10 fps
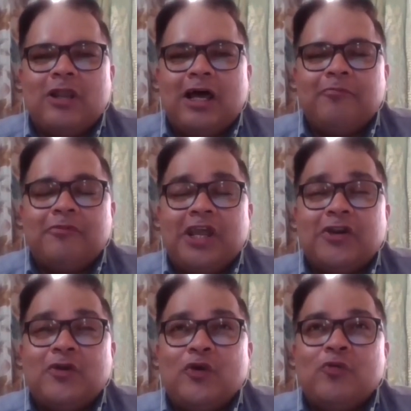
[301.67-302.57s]
I'm yet
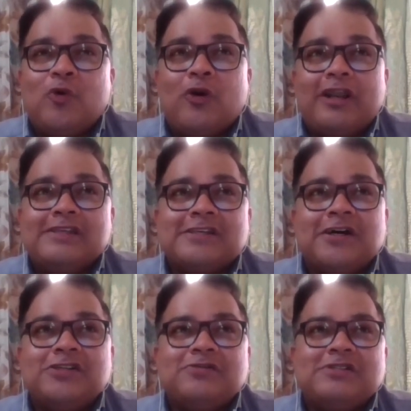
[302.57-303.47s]
to do more
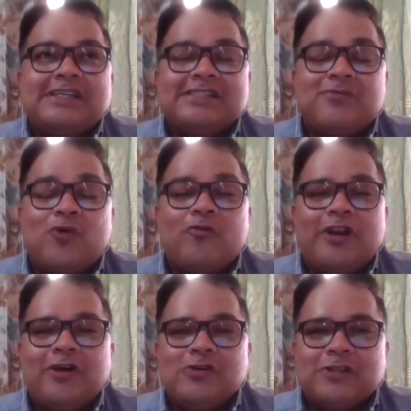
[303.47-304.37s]
research, see some more
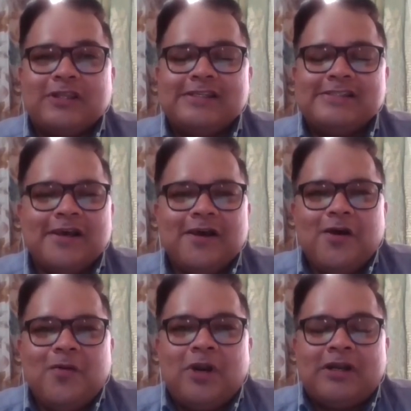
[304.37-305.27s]
videos on these,
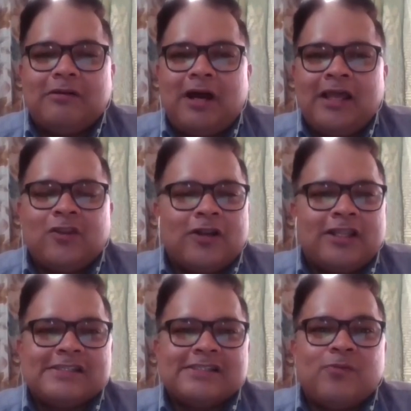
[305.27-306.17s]
but I thought
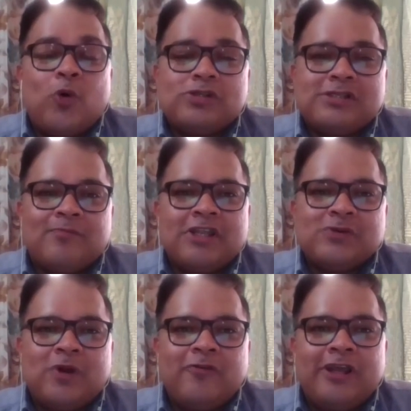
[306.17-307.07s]
this is the most simplest
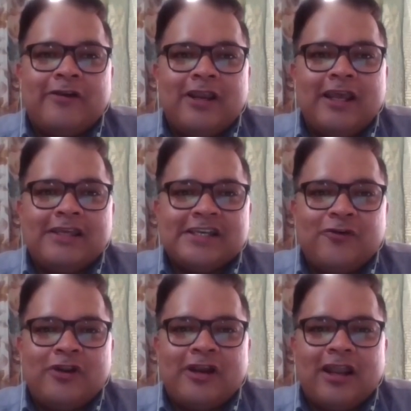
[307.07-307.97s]
one we can really
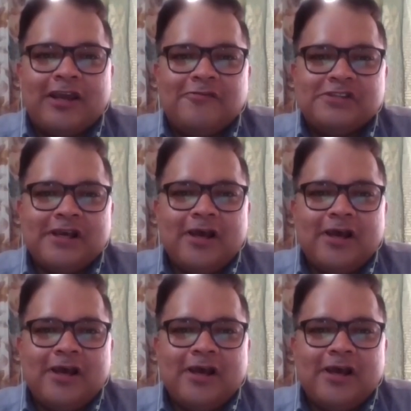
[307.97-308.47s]
execute in our lives.